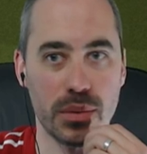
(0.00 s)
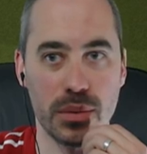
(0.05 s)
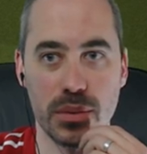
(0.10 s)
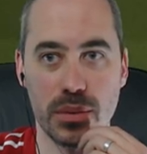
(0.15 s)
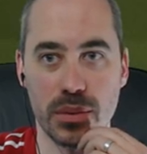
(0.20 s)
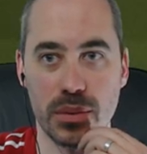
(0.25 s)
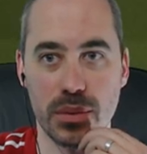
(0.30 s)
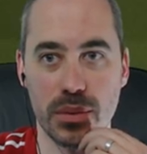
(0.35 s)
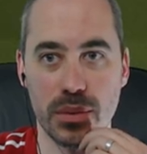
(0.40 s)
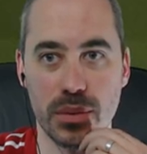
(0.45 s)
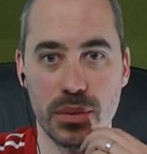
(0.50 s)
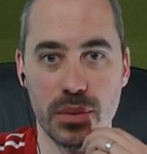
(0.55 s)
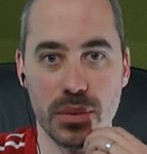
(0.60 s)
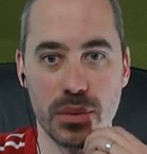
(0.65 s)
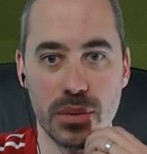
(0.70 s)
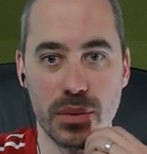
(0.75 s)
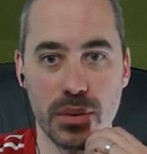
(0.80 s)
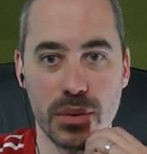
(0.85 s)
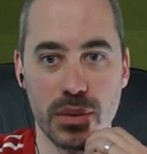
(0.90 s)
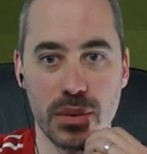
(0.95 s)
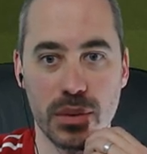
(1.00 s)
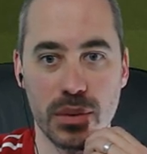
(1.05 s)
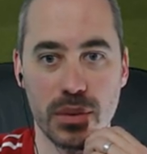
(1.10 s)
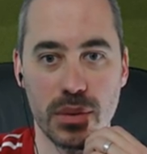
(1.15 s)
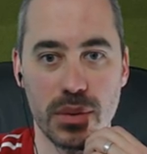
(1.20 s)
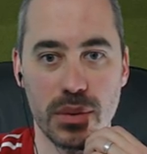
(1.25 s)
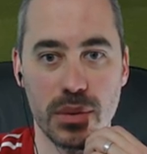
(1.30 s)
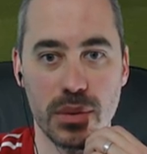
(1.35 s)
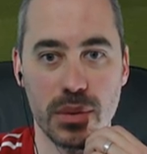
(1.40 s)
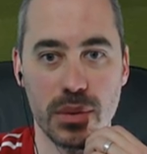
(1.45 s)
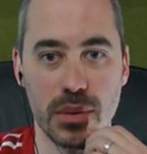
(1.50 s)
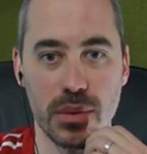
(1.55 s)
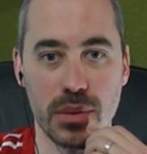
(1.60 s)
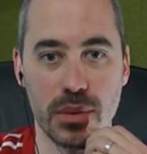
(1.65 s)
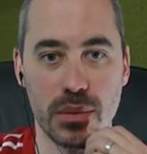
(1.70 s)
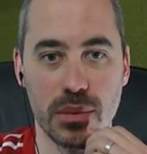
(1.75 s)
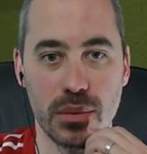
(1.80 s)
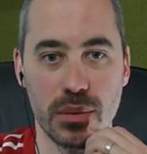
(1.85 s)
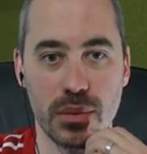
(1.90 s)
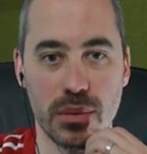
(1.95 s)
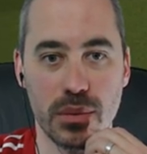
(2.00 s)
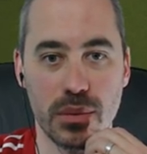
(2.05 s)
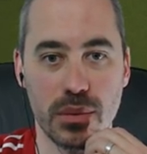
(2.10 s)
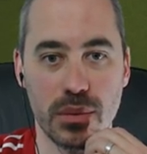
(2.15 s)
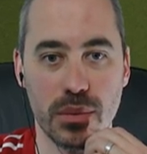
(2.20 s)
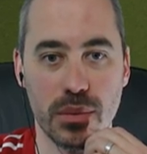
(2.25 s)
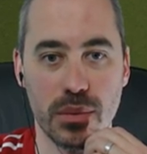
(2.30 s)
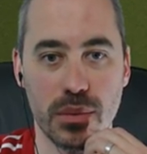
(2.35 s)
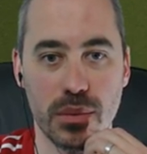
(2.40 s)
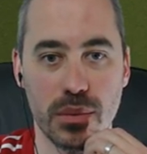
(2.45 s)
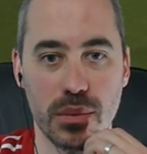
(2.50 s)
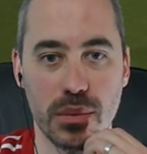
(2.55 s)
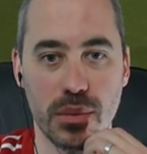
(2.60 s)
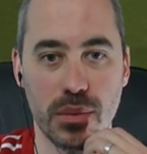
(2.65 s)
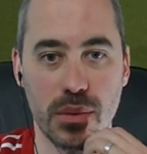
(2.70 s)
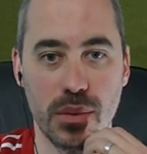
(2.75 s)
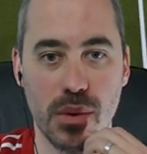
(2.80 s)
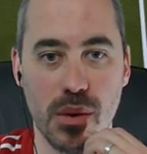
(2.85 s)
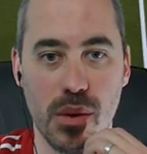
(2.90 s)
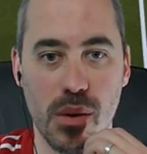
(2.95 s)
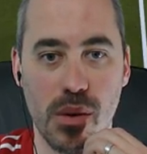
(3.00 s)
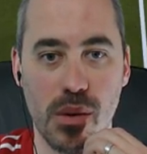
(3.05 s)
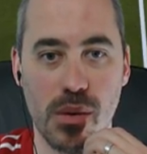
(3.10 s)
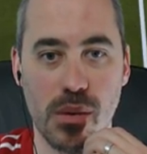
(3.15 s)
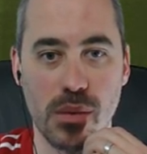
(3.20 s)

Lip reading: (no one is talking)